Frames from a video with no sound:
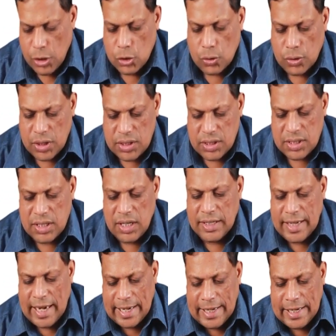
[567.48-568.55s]
So this is the
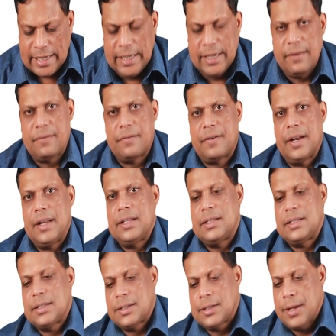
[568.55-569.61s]
technical
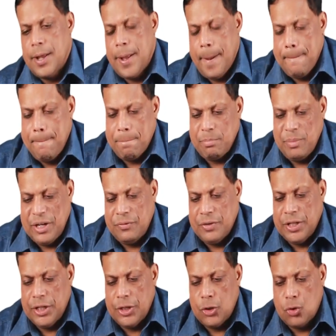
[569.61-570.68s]
difference
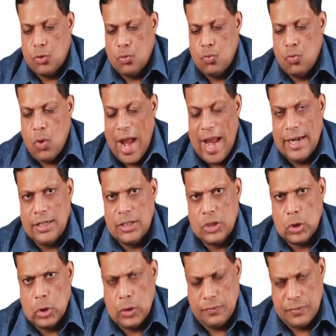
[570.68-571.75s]
between the two
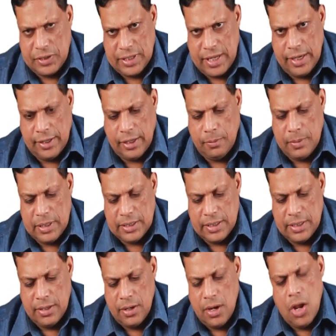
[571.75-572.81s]
ends of a skeletal
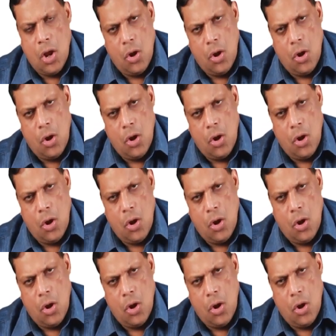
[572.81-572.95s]
muscle.